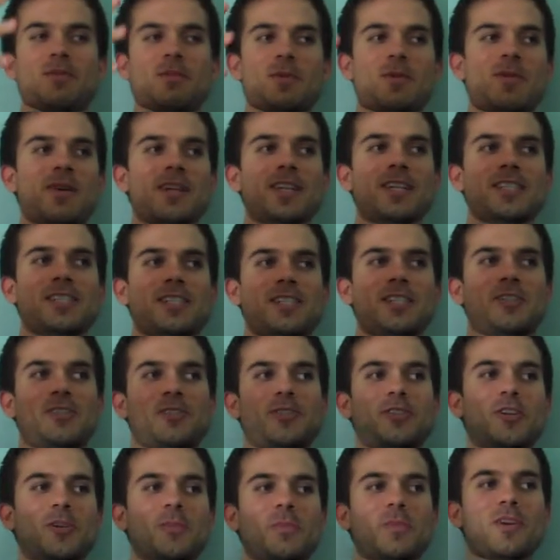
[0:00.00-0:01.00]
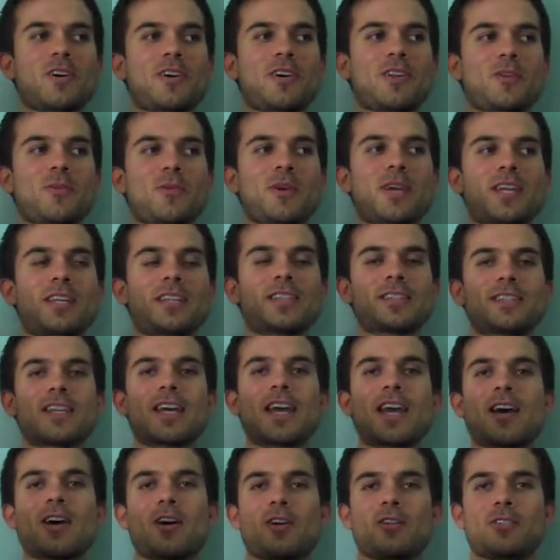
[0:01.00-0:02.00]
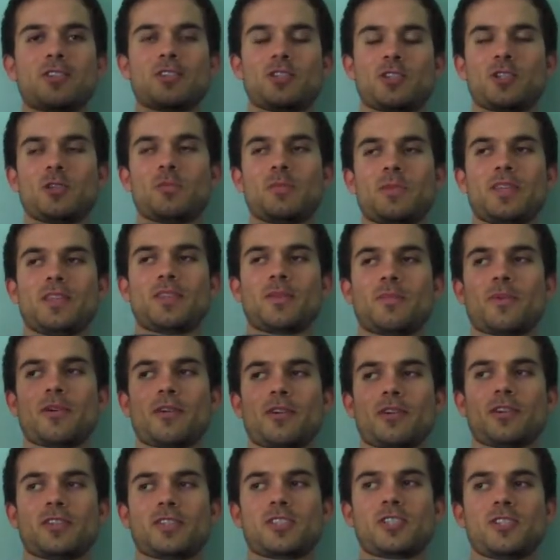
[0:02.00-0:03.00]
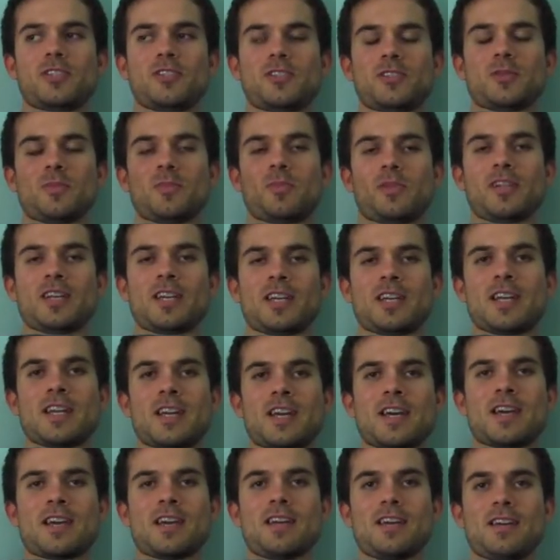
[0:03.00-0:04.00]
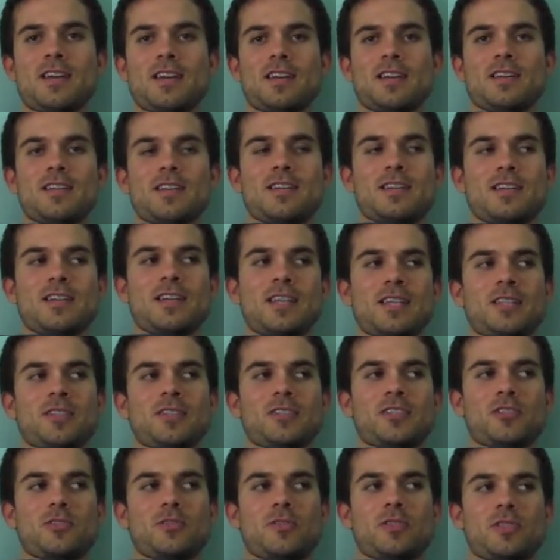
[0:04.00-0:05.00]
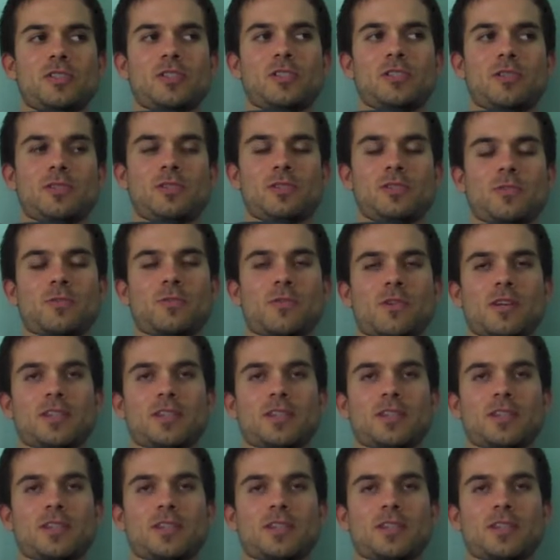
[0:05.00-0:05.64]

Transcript: and we went. She took me all the way into town and showed uh-huh. me the park she used to play at and the streets she used no to.